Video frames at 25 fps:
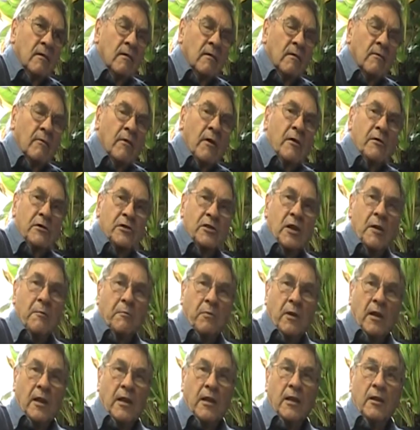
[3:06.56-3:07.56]
Very
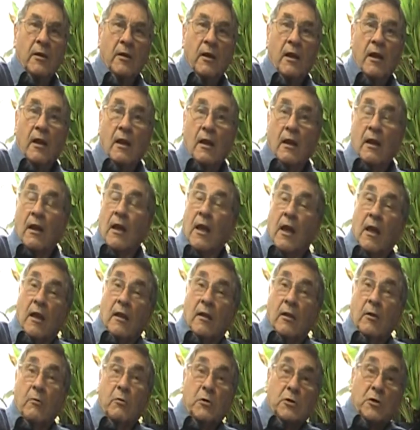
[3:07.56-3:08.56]
simply, there
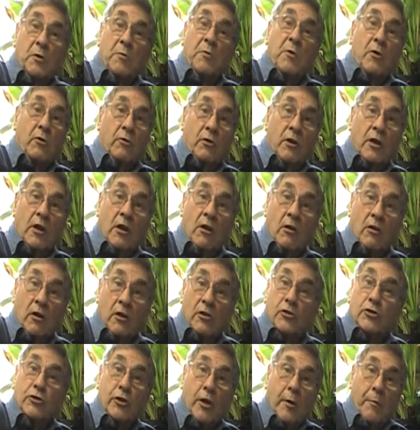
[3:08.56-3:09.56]
was a mutiny on the
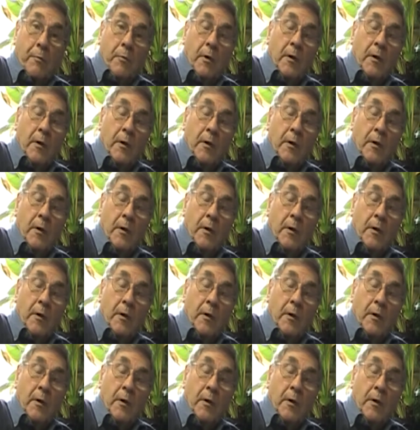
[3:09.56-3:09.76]
ship.